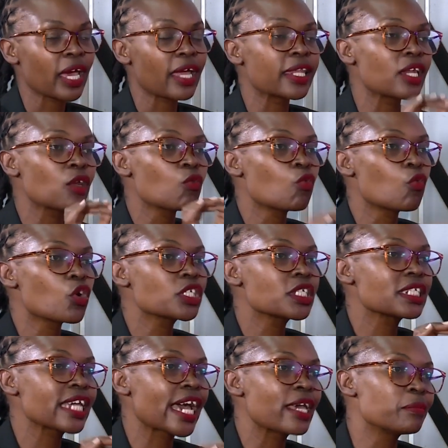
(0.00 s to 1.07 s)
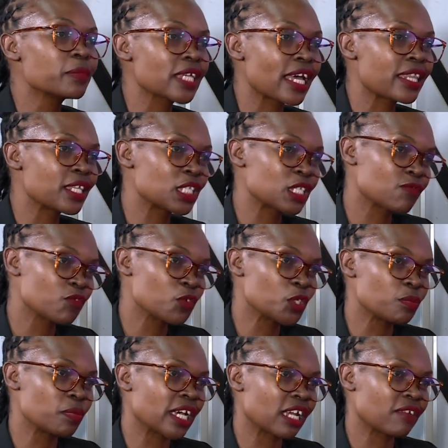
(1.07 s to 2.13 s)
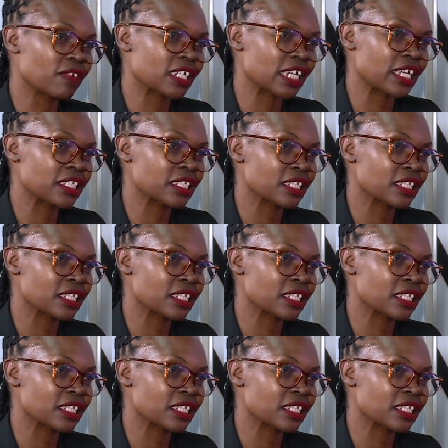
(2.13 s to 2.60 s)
And then what times are these foods being advertised?